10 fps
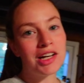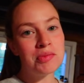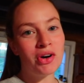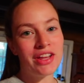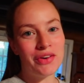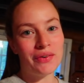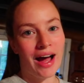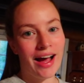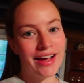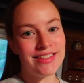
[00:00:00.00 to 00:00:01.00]
morning, you
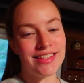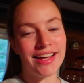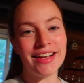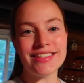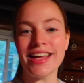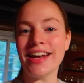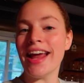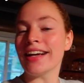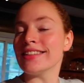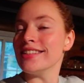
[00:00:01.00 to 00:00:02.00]
guys. It is the
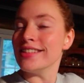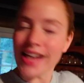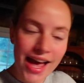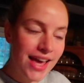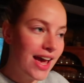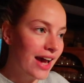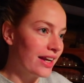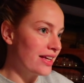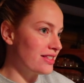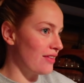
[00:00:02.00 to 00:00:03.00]
next day. It
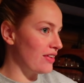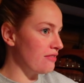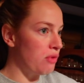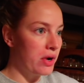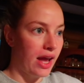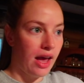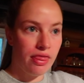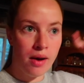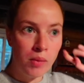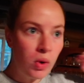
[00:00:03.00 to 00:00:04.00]
is 7.40 in
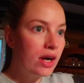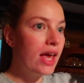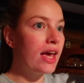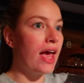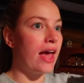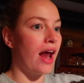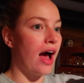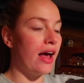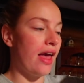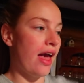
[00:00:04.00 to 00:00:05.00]
the morning, and
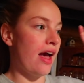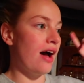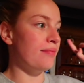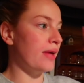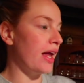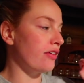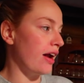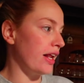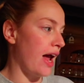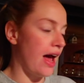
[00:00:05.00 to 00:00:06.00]
I am getting
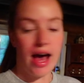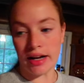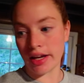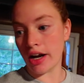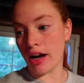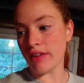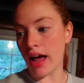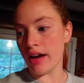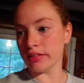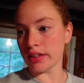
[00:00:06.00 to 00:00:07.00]
ready to head out of here. I've
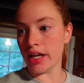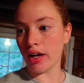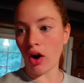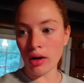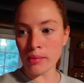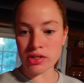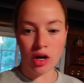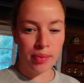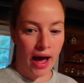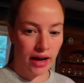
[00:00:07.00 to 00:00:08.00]
got everything almost
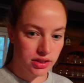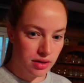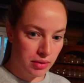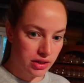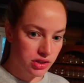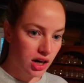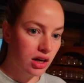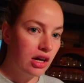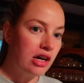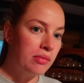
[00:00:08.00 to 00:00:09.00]
all packed, and I'm going to start
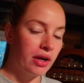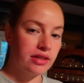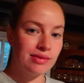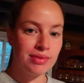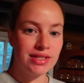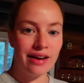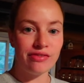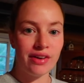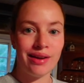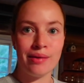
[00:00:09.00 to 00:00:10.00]
putting some
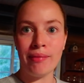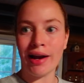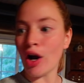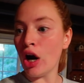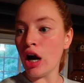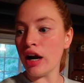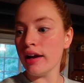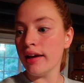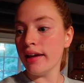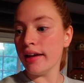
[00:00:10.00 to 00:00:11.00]
stuff in my
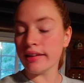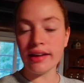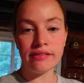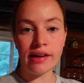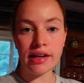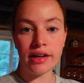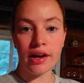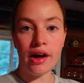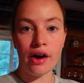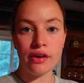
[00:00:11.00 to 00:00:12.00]
car and get ready to
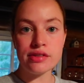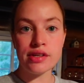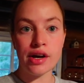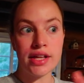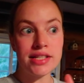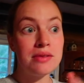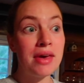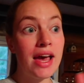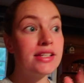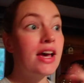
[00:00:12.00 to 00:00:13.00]
go. So that's going to
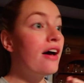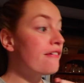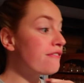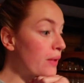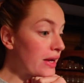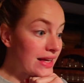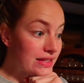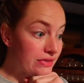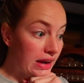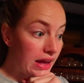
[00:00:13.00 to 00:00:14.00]
be it for
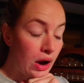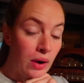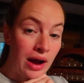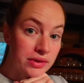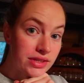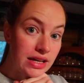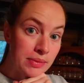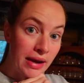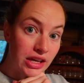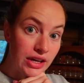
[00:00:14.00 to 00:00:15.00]
this video. I will see you guys
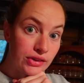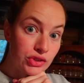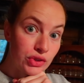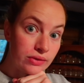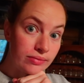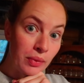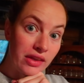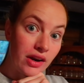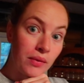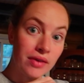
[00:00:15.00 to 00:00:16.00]
back here soon with
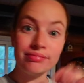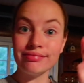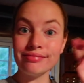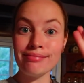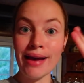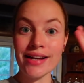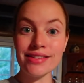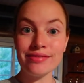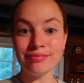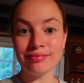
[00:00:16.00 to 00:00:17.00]
another one. Bye,
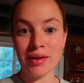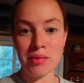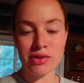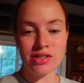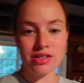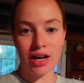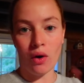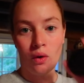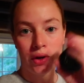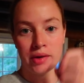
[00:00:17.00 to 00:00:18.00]
guys. Also, just like
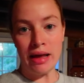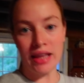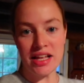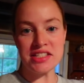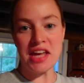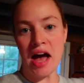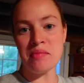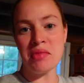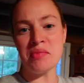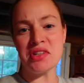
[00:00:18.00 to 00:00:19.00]
holding my lens
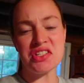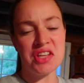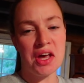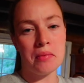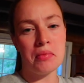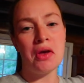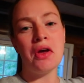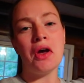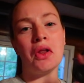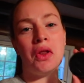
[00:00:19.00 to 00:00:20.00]
cap. Let me just like
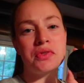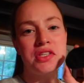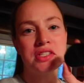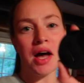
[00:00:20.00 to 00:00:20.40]
close this